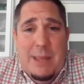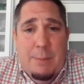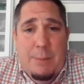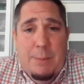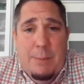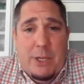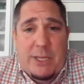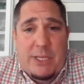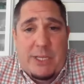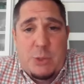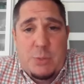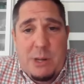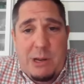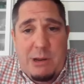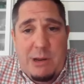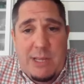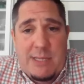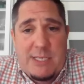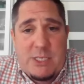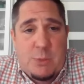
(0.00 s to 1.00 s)
and build
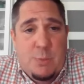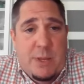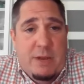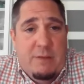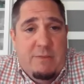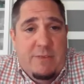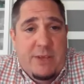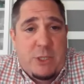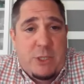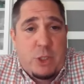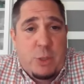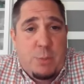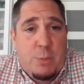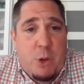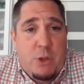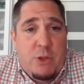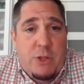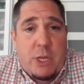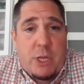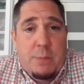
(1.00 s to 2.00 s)
experience is beneficial to
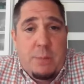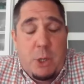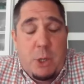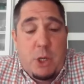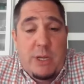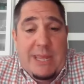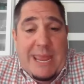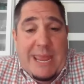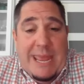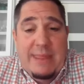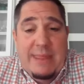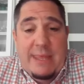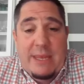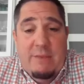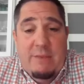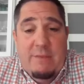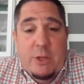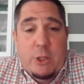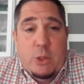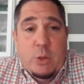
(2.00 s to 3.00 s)
both the community and the
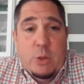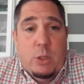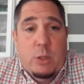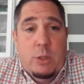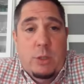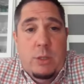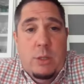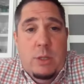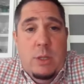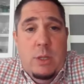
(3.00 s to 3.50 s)
individual.